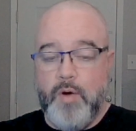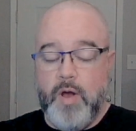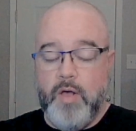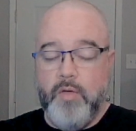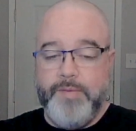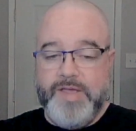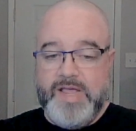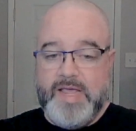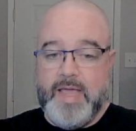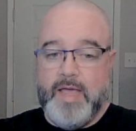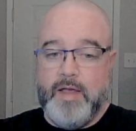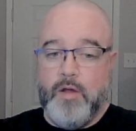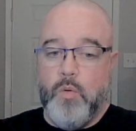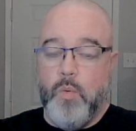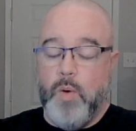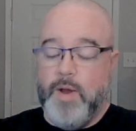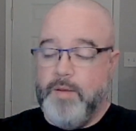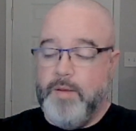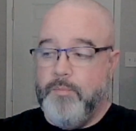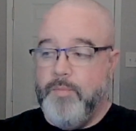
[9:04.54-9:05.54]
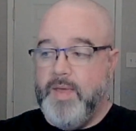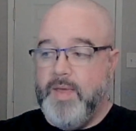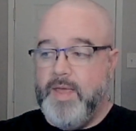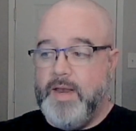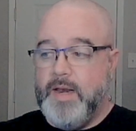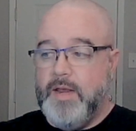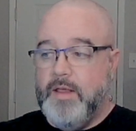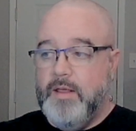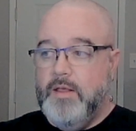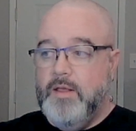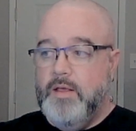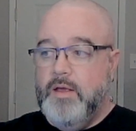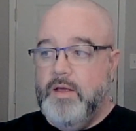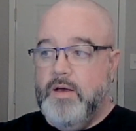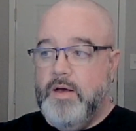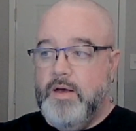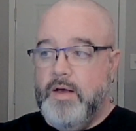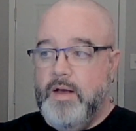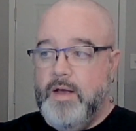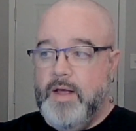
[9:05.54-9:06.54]
I'll probably get quite a bit.
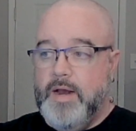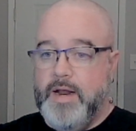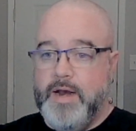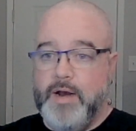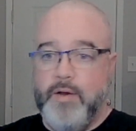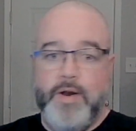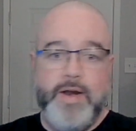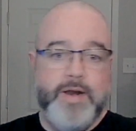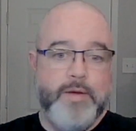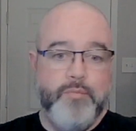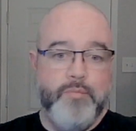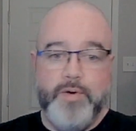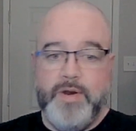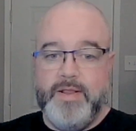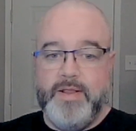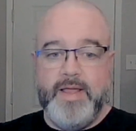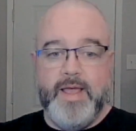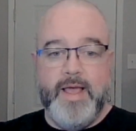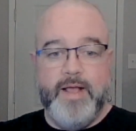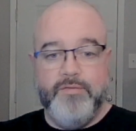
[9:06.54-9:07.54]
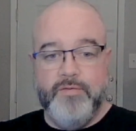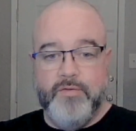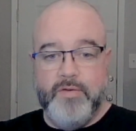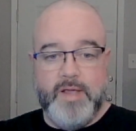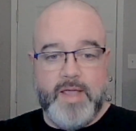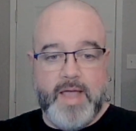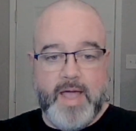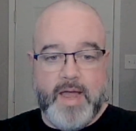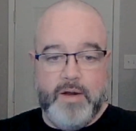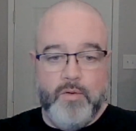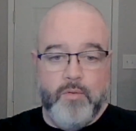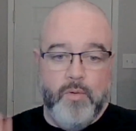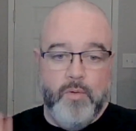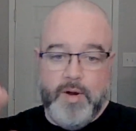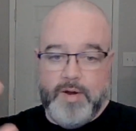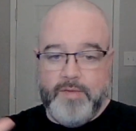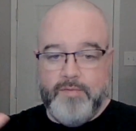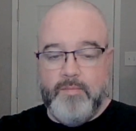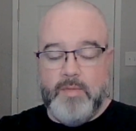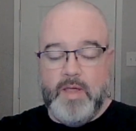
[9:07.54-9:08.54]
And I know I didn't put it in the excellent
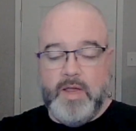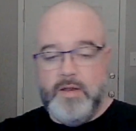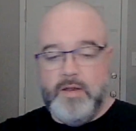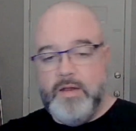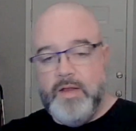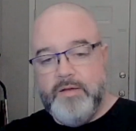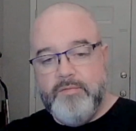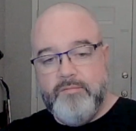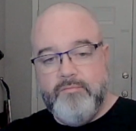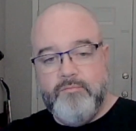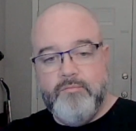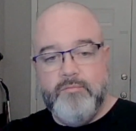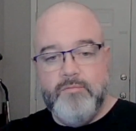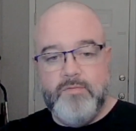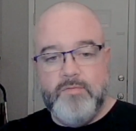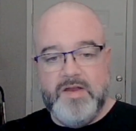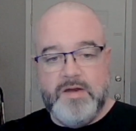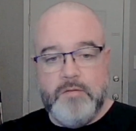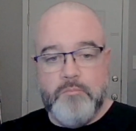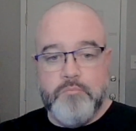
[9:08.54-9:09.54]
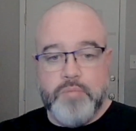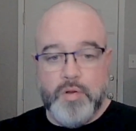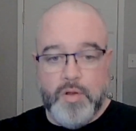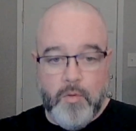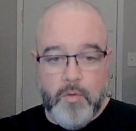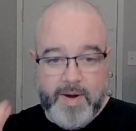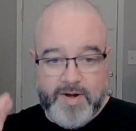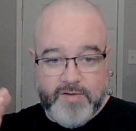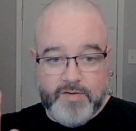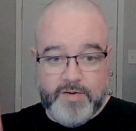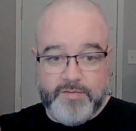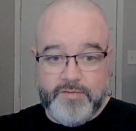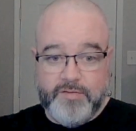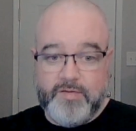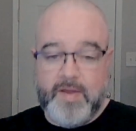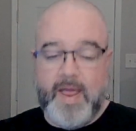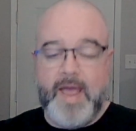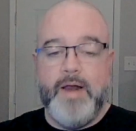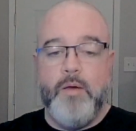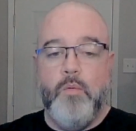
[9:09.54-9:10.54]
category. It didn't blow my
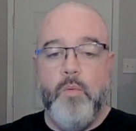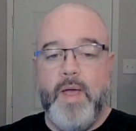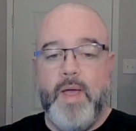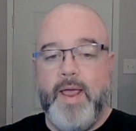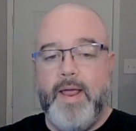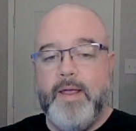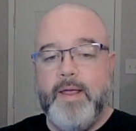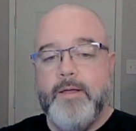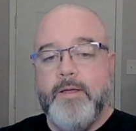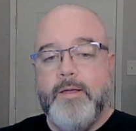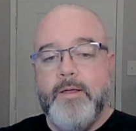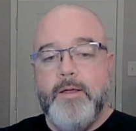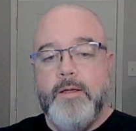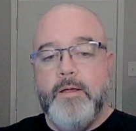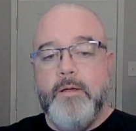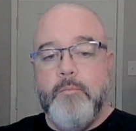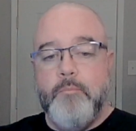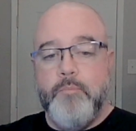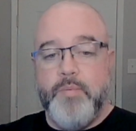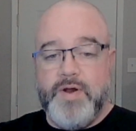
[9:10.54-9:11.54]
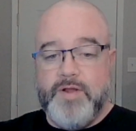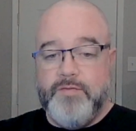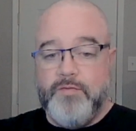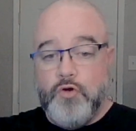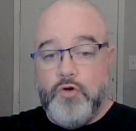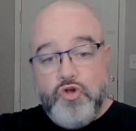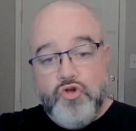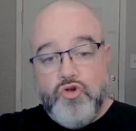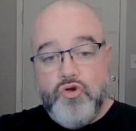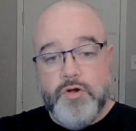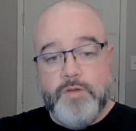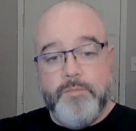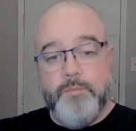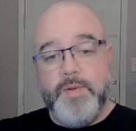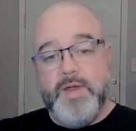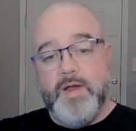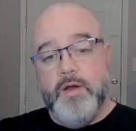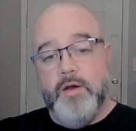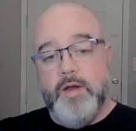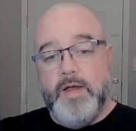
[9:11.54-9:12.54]
judge's hat away. But it's a
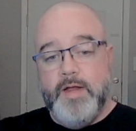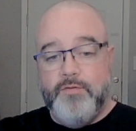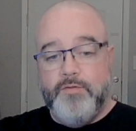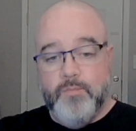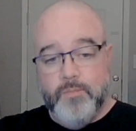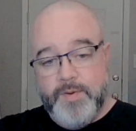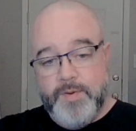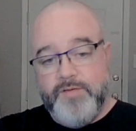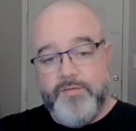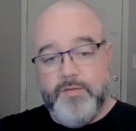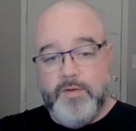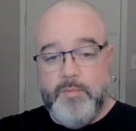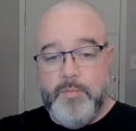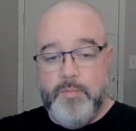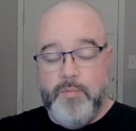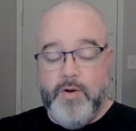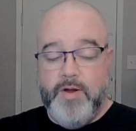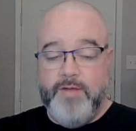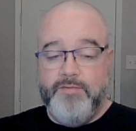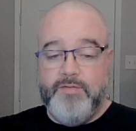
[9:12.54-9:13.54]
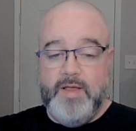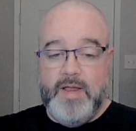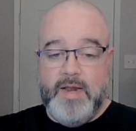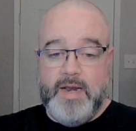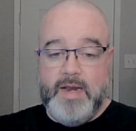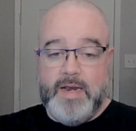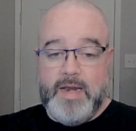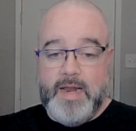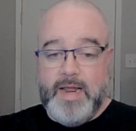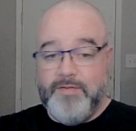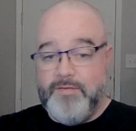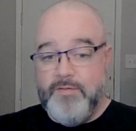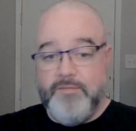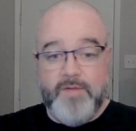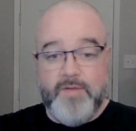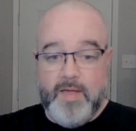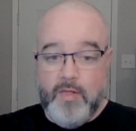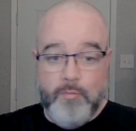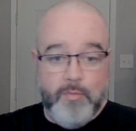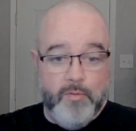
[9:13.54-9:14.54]
good beer. It's reasonably priced, and it's
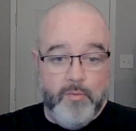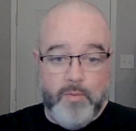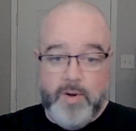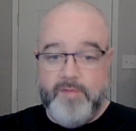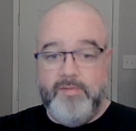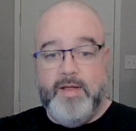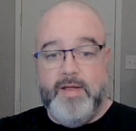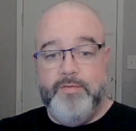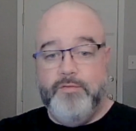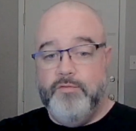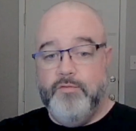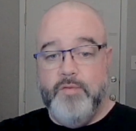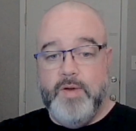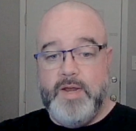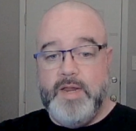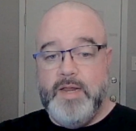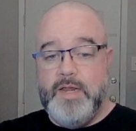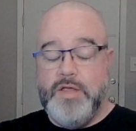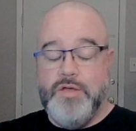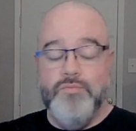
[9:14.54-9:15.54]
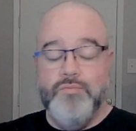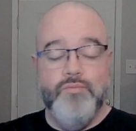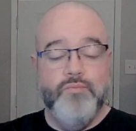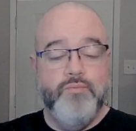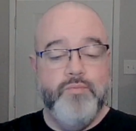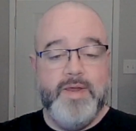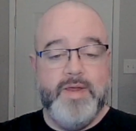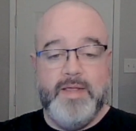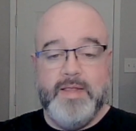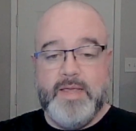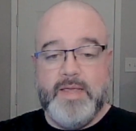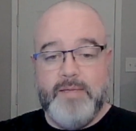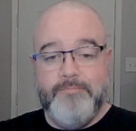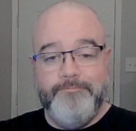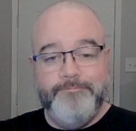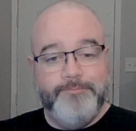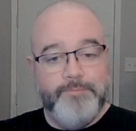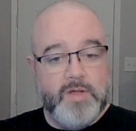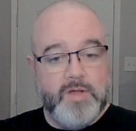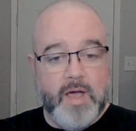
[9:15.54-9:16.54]
available right down the street. You
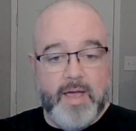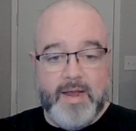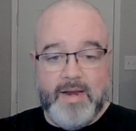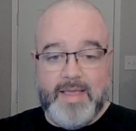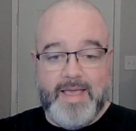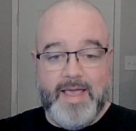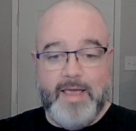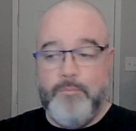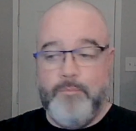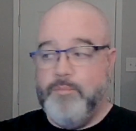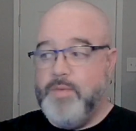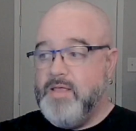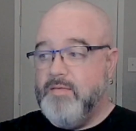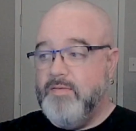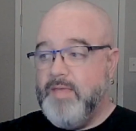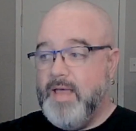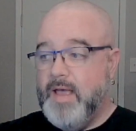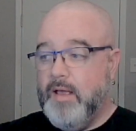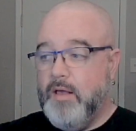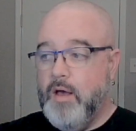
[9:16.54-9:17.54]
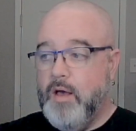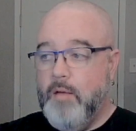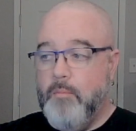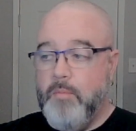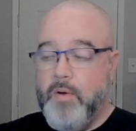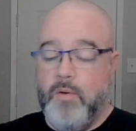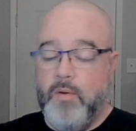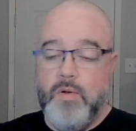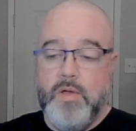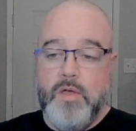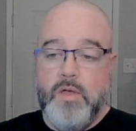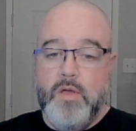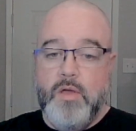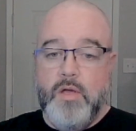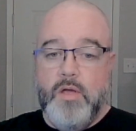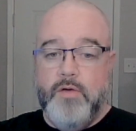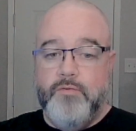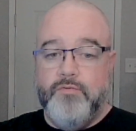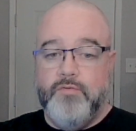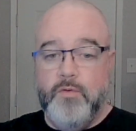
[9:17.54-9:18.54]
really kind of can't beat that combo.
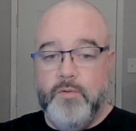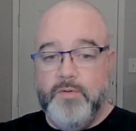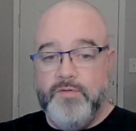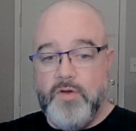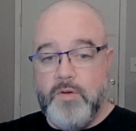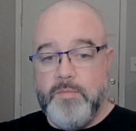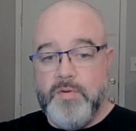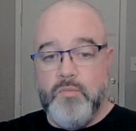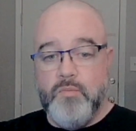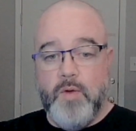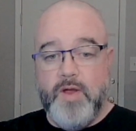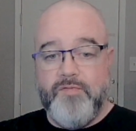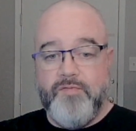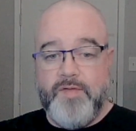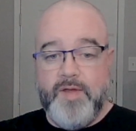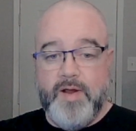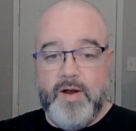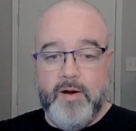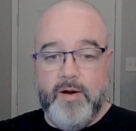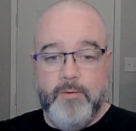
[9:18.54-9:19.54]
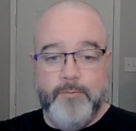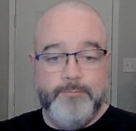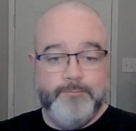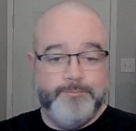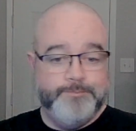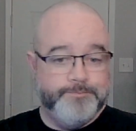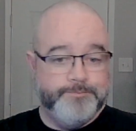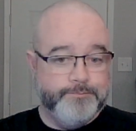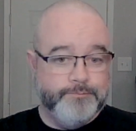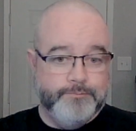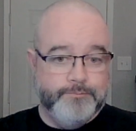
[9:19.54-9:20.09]
So it's going to be right there.